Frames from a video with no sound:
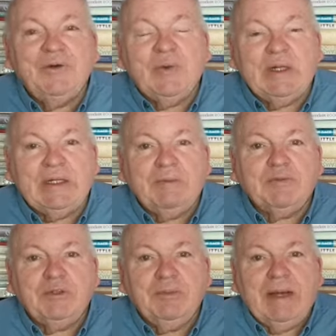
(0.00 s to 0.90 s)
and welcome
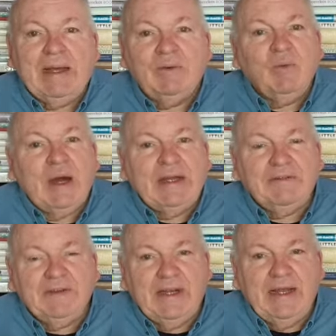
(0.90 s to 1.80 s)
to my wine
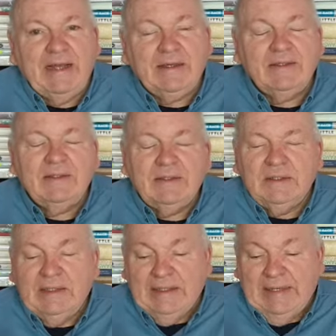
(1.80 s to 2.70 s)
of the day.
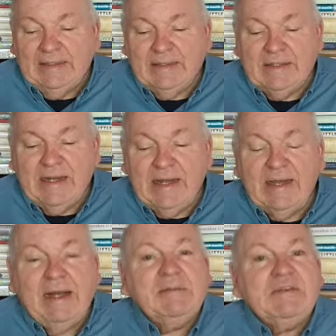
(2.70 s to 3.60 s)
And
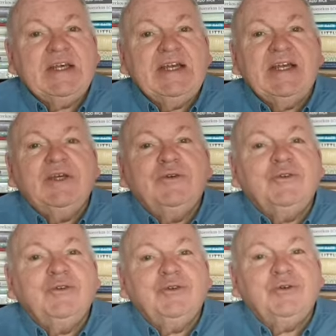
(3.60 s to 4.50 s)
today I'm taking you
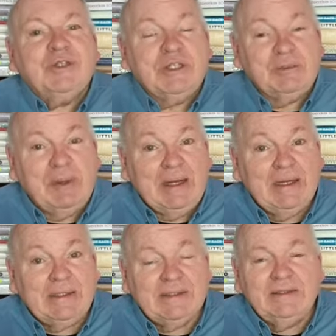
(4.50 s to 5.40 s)
to Tilbach,
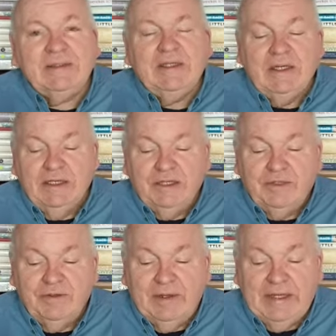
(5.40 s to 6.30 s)

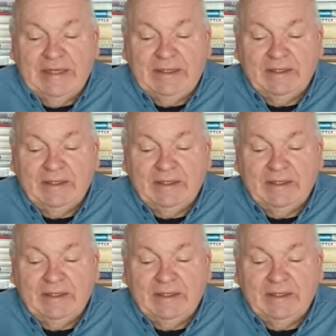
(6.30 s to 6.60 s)
to the